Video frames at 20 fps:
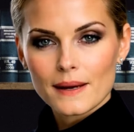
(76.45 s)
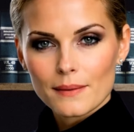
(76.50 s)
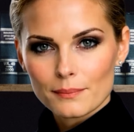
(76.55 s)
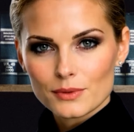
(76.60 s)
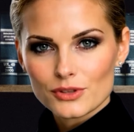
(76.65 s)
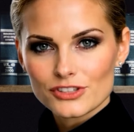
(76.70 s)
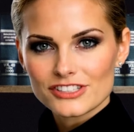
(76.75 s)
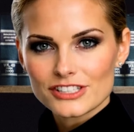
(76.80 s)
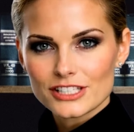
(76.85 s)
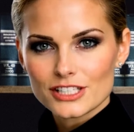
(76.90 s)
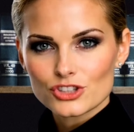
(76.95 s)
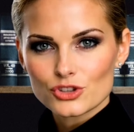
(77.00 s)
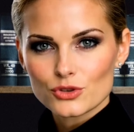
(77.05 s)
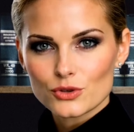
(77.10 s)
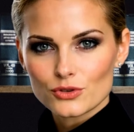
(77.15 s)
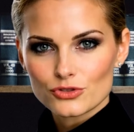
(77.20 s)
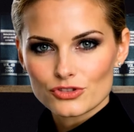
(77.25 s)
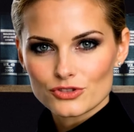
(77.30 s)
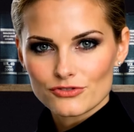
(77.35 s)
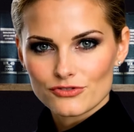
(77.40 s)

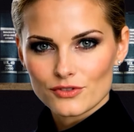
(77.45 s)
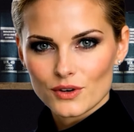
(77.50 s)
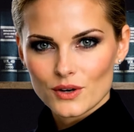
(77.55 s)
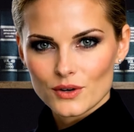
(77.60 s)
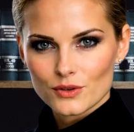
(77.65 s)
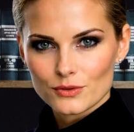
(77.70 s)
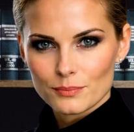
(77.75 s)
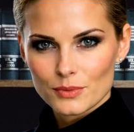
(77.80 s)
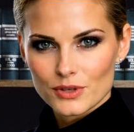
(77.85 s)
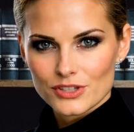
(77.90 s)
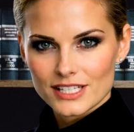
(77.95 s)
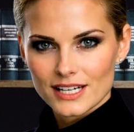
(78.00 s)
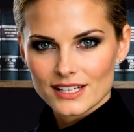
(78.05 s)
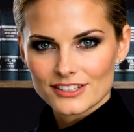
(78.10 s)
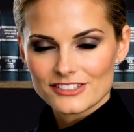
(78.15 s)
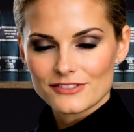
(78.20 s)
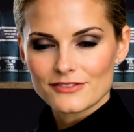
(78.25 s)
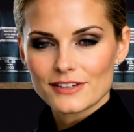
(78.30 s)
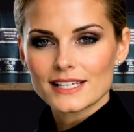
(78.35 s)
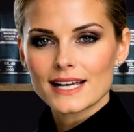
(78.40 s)
Procedural default
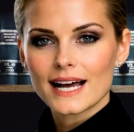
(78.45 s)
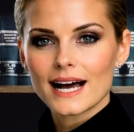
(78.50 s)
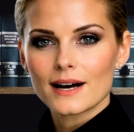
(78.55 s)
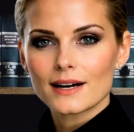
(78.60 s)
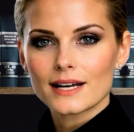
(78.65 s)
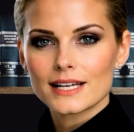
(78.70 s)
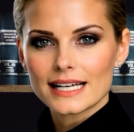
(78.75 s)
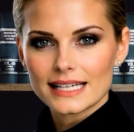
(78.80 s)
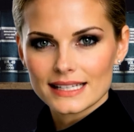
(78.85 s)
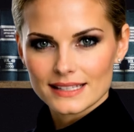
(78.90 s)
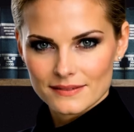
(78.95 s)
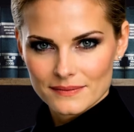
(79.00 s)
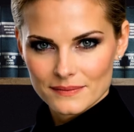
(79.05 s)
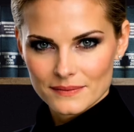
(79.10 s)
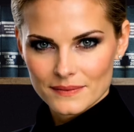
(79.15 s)
protects finality.